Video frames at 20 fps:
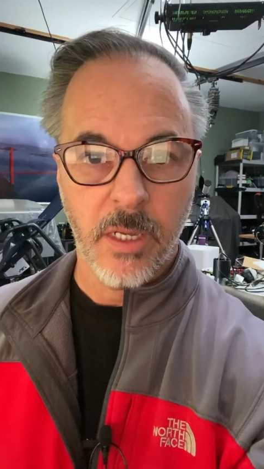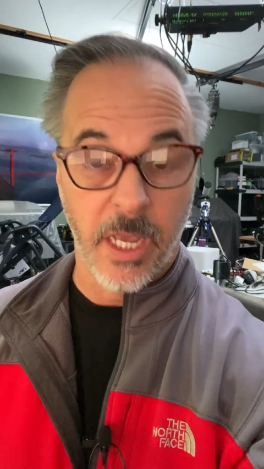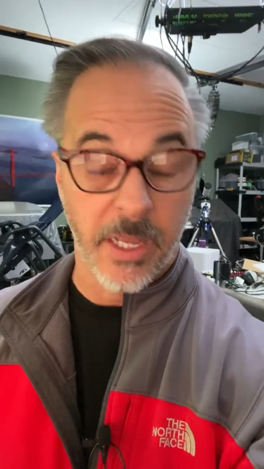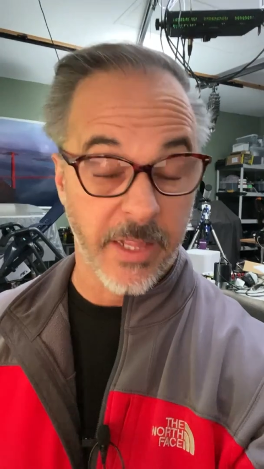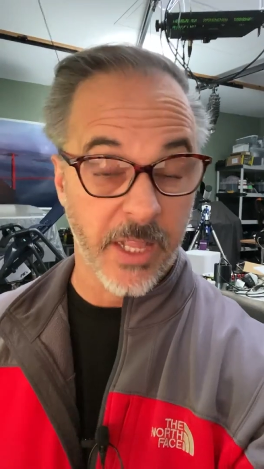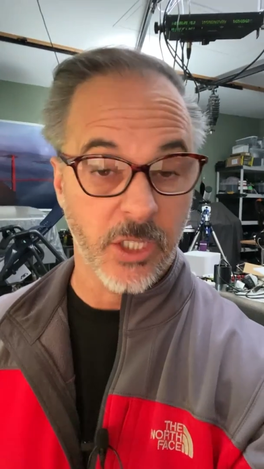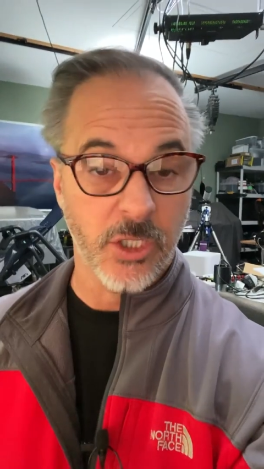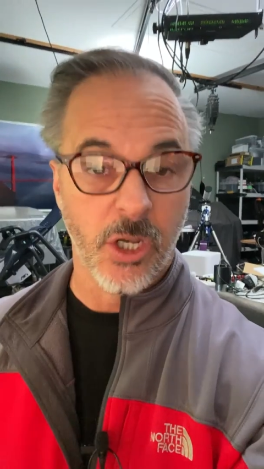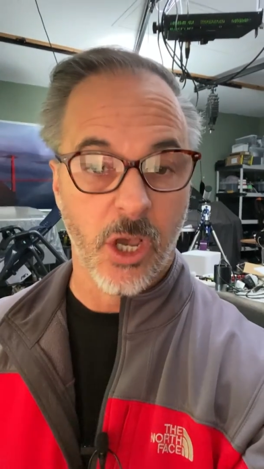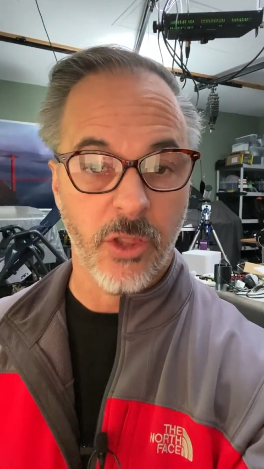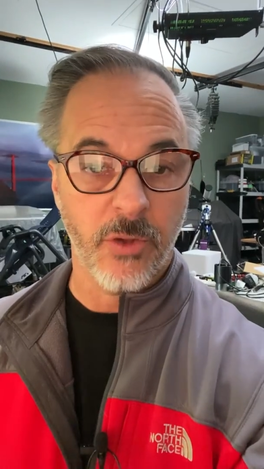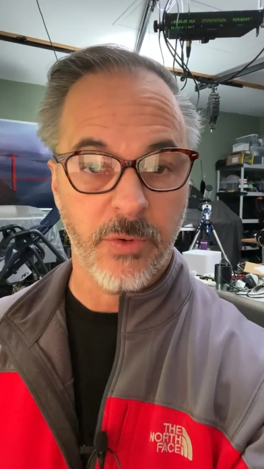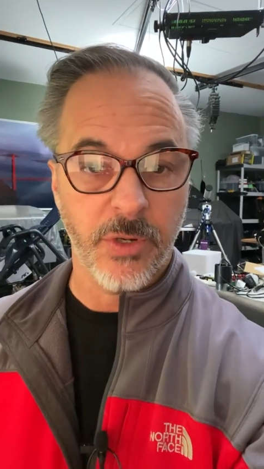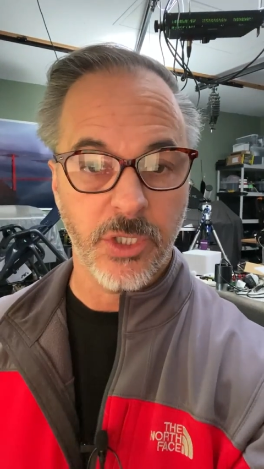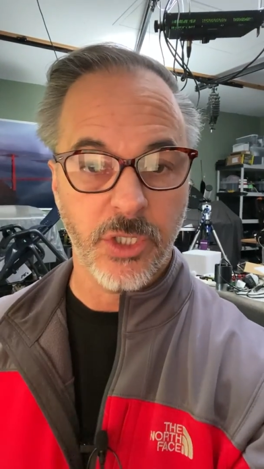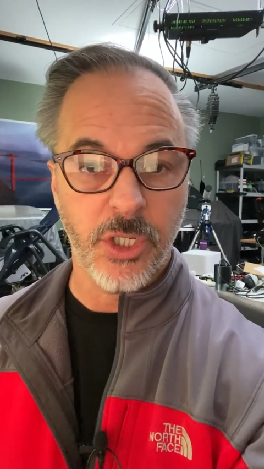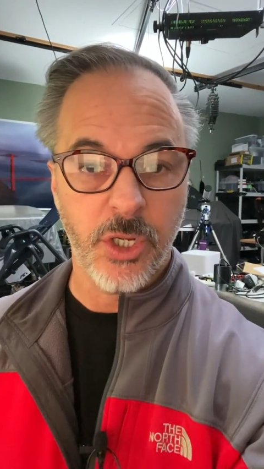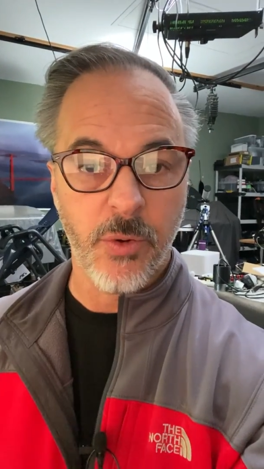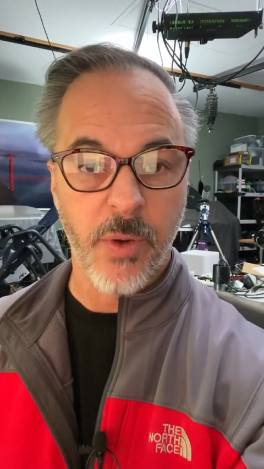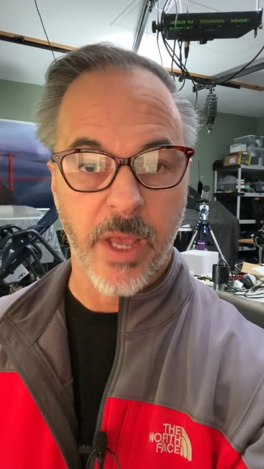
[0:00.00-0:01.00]
And that's all there
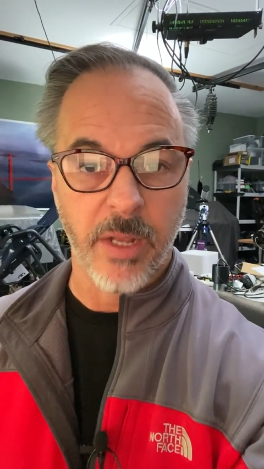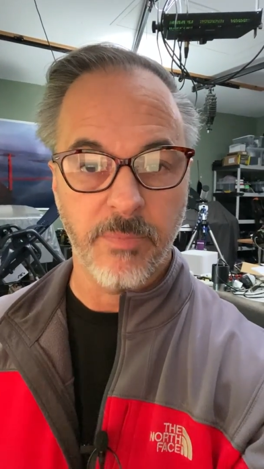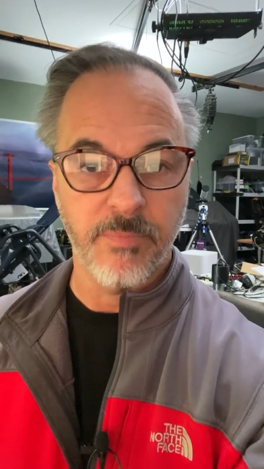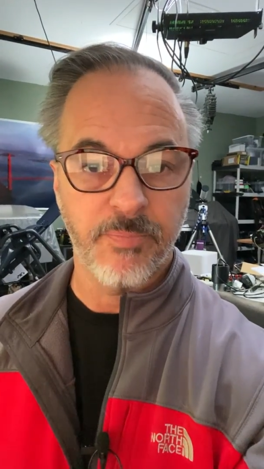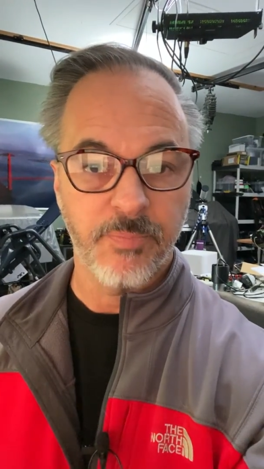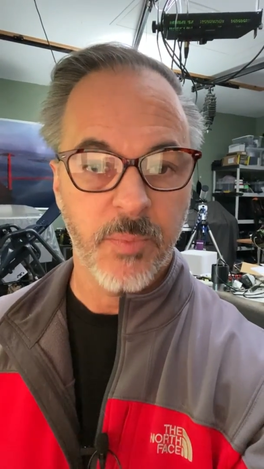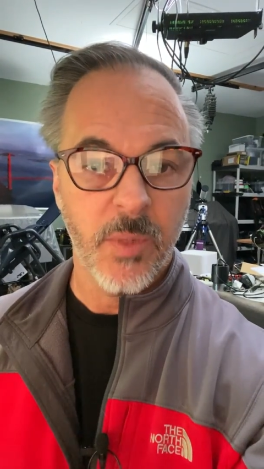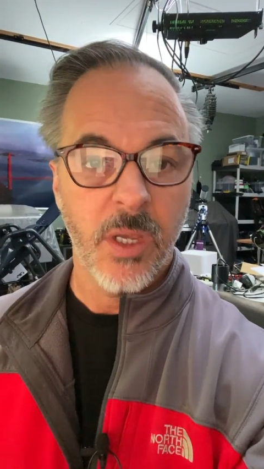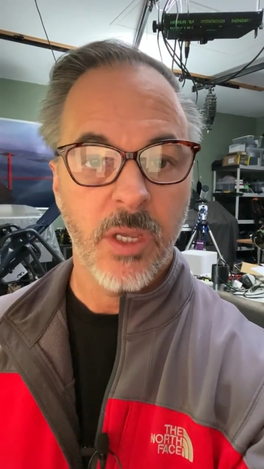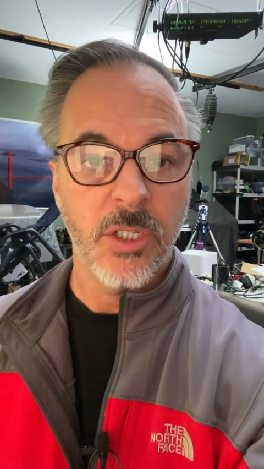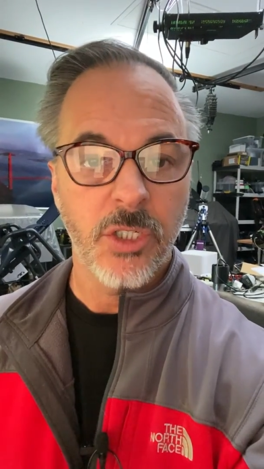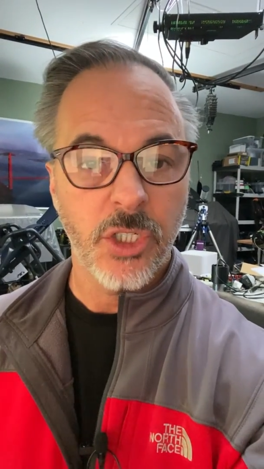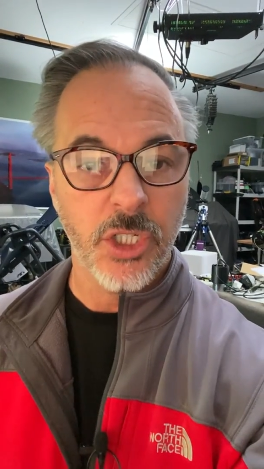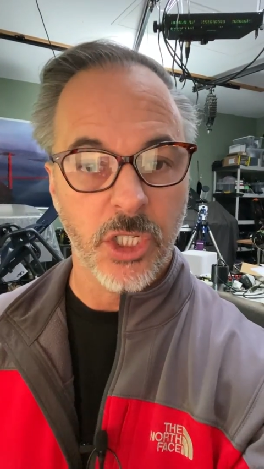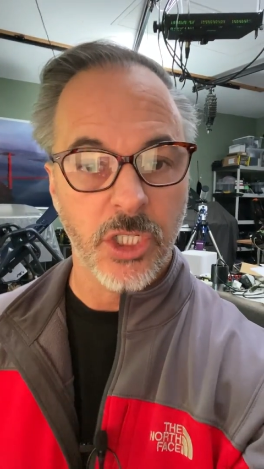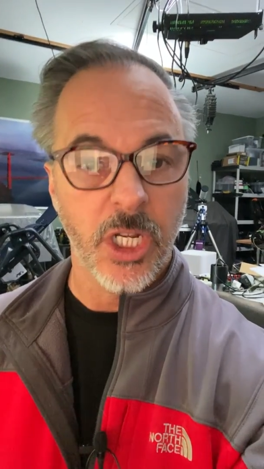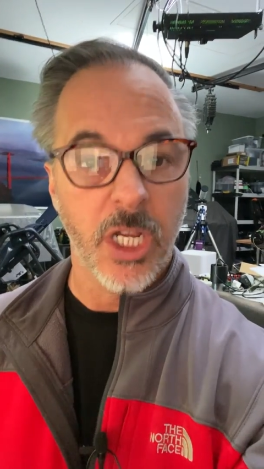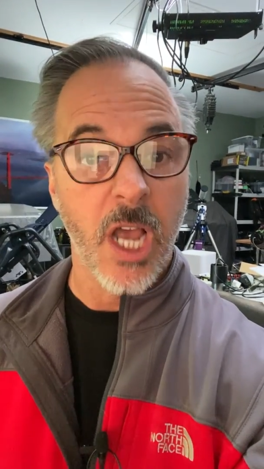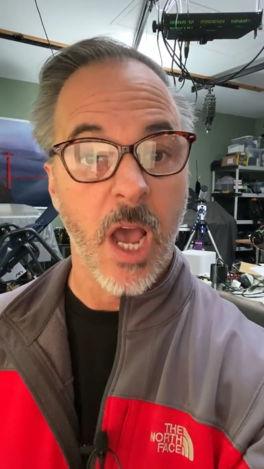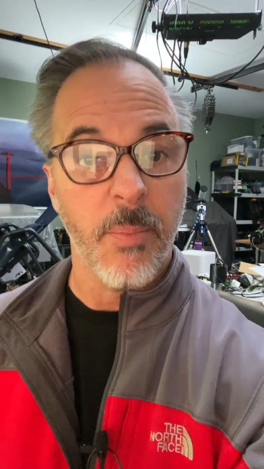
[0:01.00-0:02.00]
is to it.
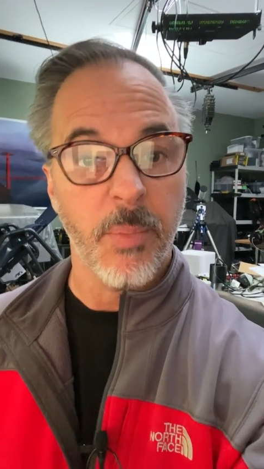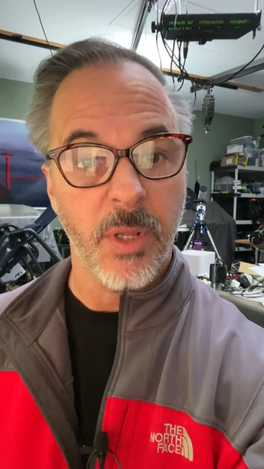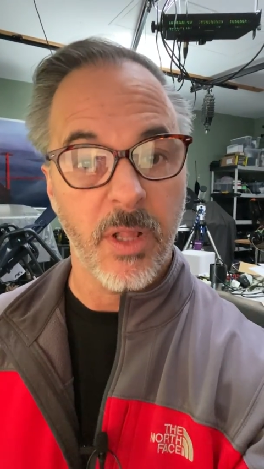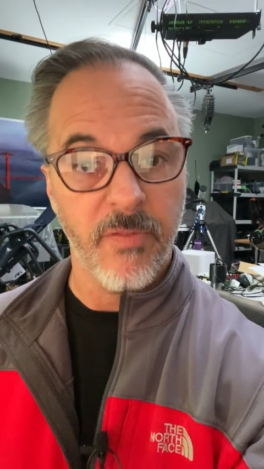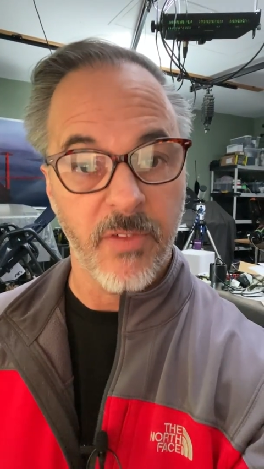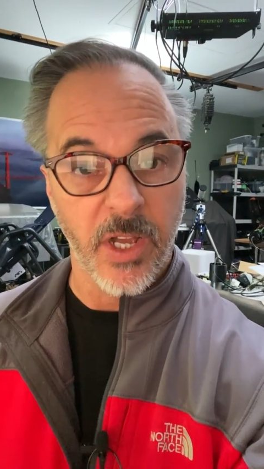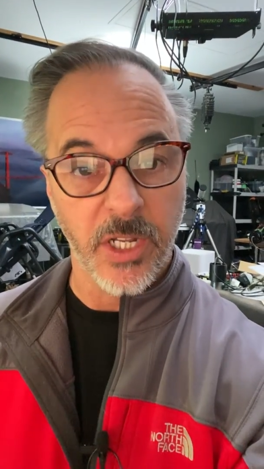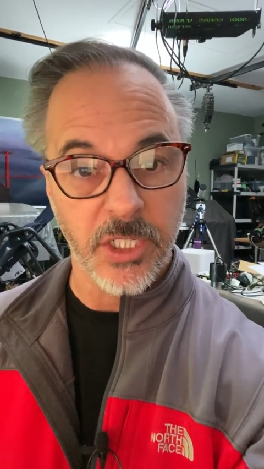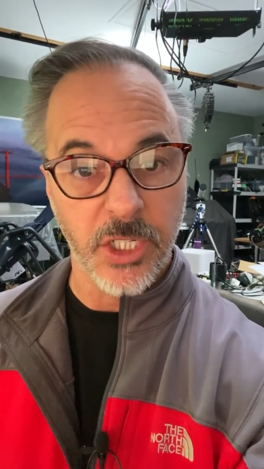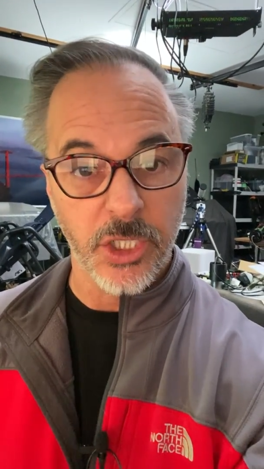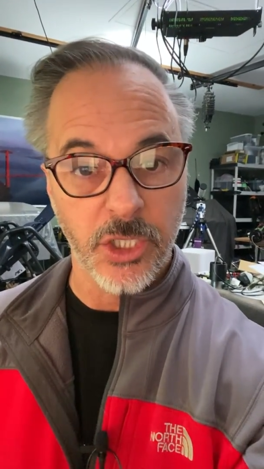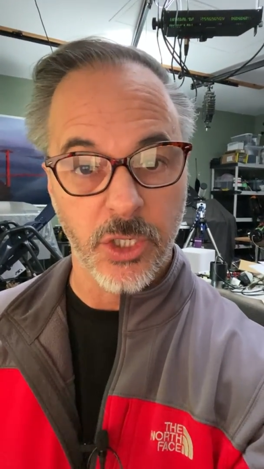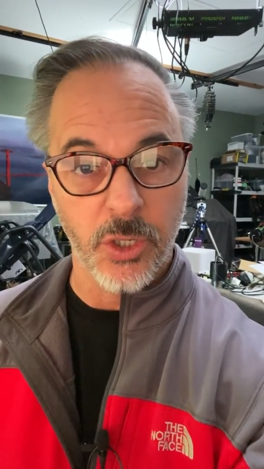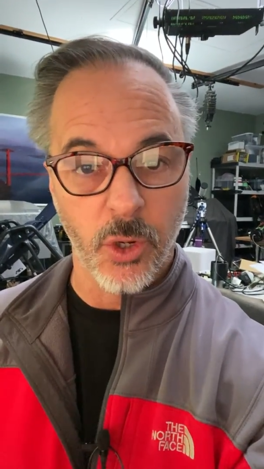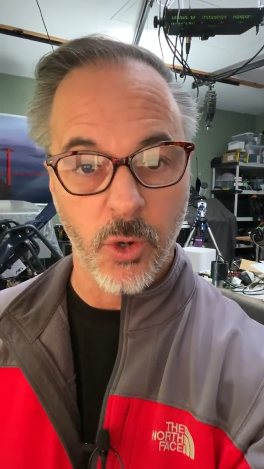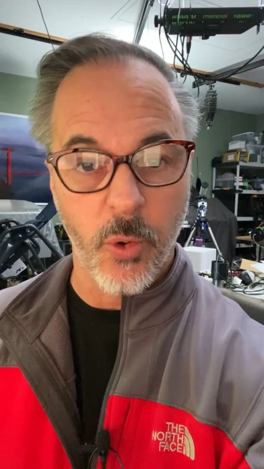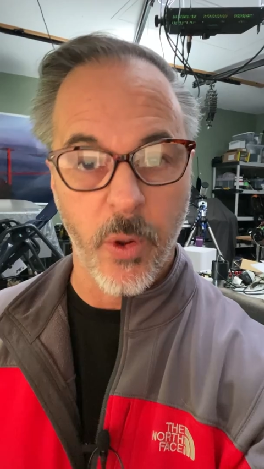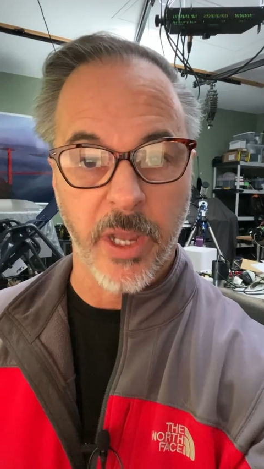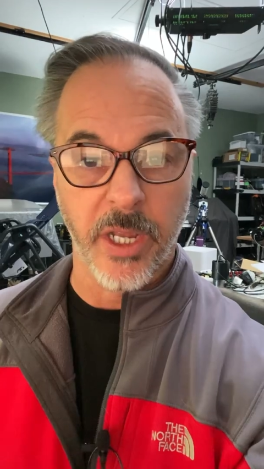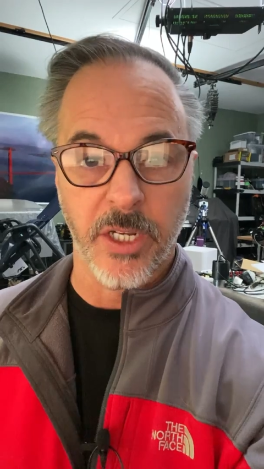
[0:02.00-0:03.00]
Just a couple of additional
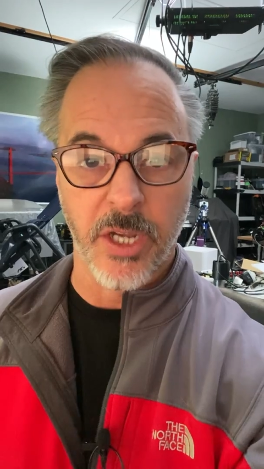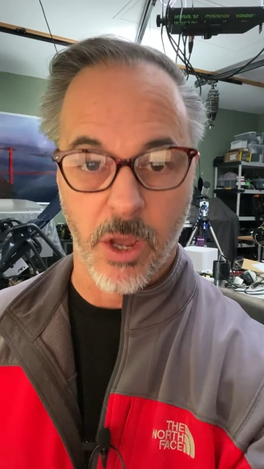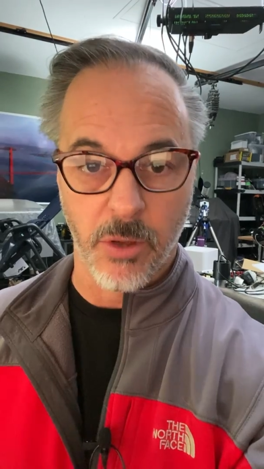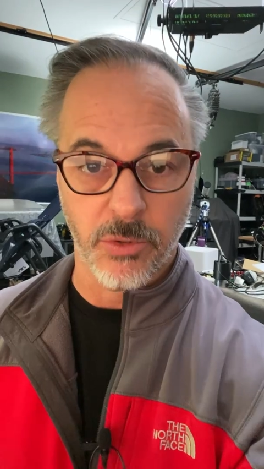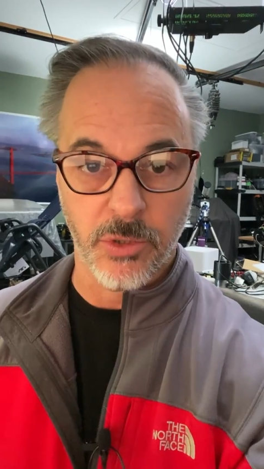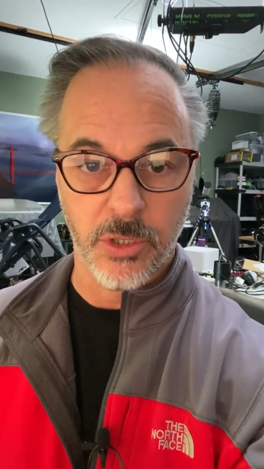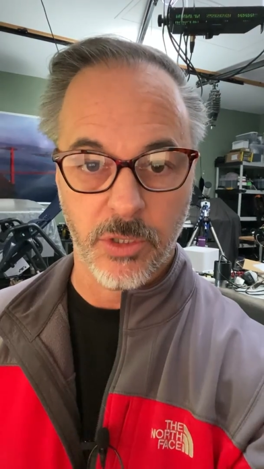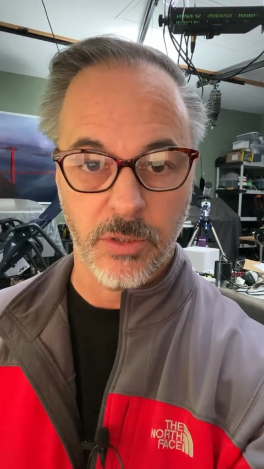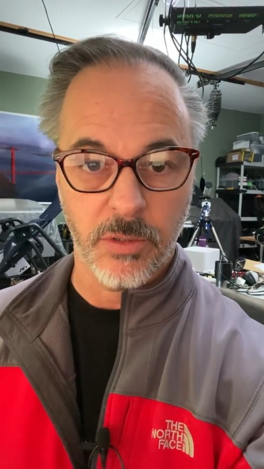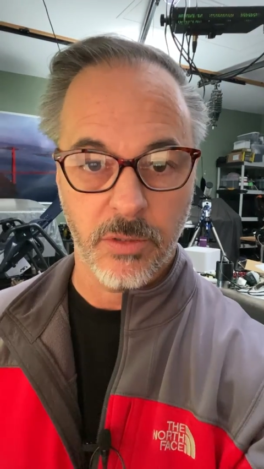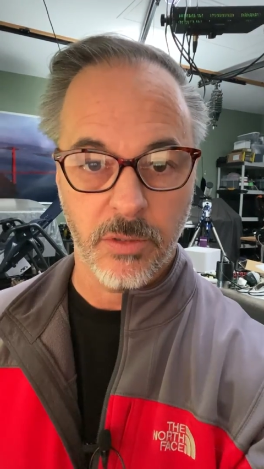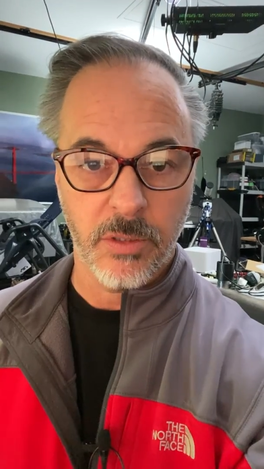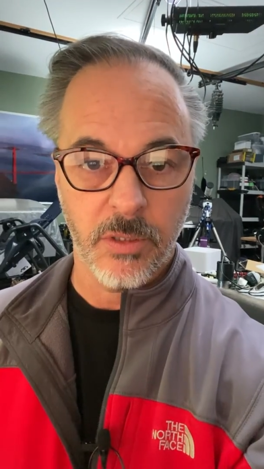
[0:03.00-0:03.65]
quick notes.